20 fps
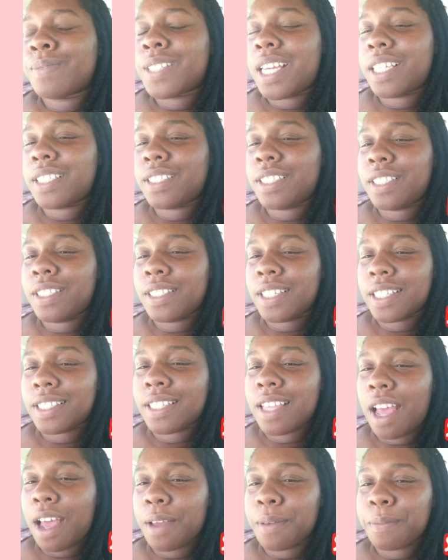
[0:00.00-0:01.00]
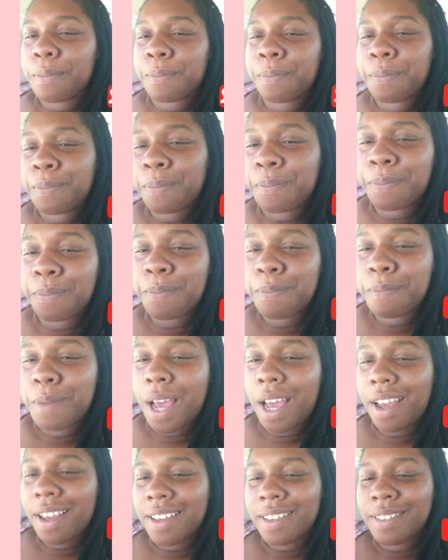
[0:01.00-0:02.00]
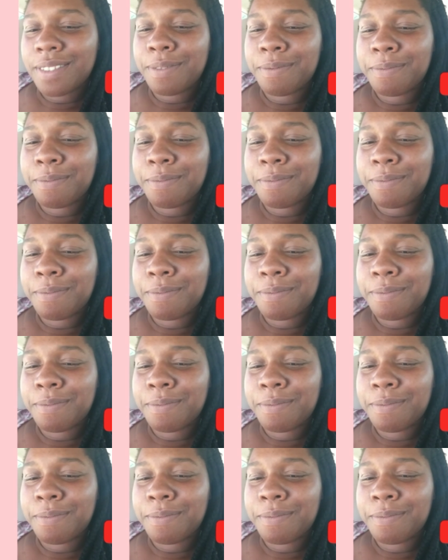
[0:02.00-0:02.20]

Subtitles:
I see you next time. Bye.